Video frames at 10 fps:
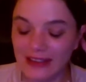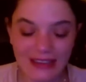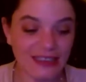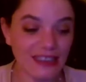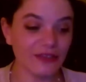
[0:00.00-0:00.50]

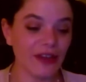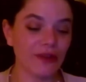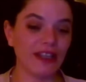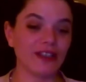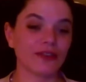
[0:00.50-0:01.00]
This is
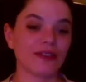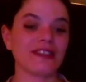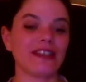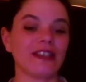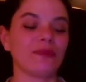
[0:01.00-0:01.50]
very
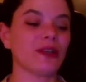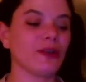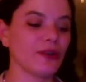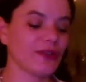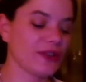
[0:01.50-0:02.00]
interesting
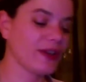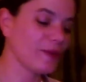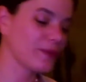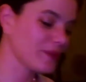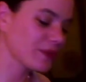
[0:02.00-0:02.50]
because
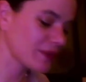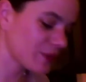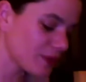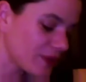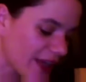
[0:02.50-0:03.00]

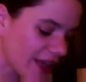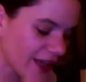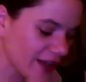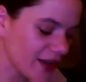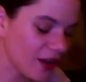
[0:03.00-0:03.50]

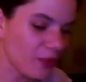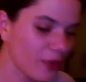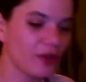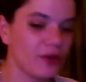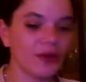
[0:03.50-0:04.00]
today,
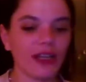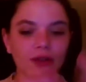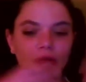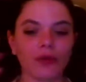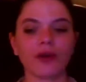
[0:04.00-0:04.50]
when you look
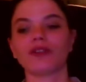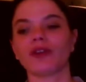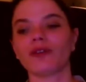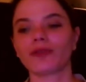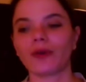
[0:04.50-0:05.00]
at the world
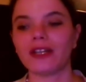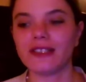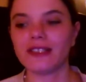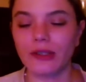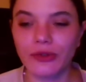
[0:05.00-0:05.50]
of
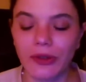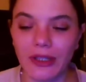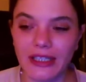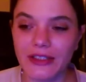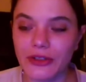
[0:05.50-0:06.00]
quality
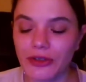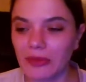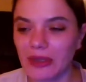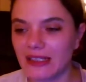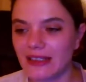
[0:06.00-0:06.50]
control
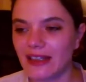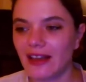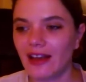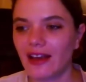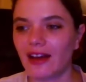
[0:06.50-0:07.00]
instruments,
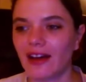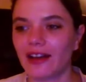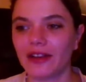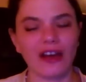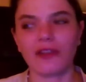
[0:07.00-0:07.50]

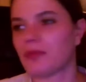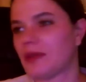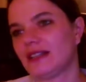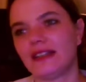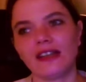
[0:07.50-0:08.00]
you have
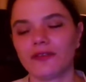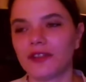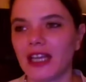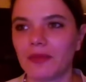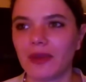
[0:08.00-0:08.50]
plenty
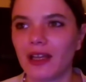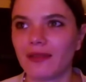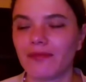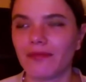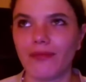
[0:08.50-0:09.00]
of them,
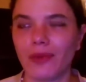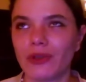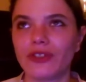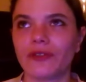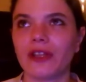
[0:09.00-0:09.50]
and
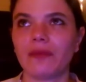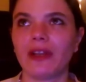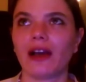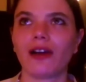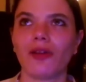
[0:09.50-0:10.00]
most of them,
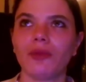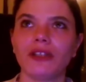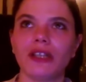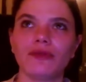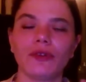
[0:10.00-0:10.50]
they are
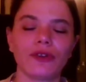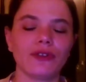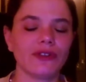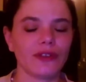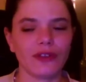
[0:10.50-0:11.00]
completely
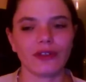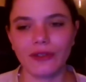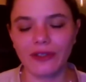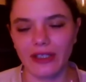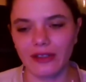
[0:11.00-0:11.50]
focused on the
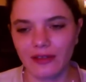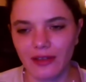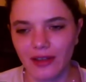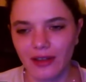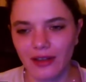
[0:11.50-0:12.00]
gluten.
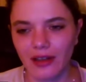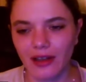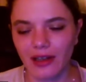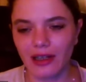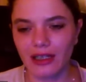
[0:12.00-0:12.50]

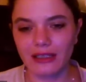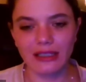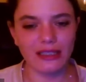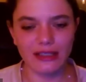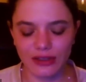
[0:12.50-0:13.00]
And this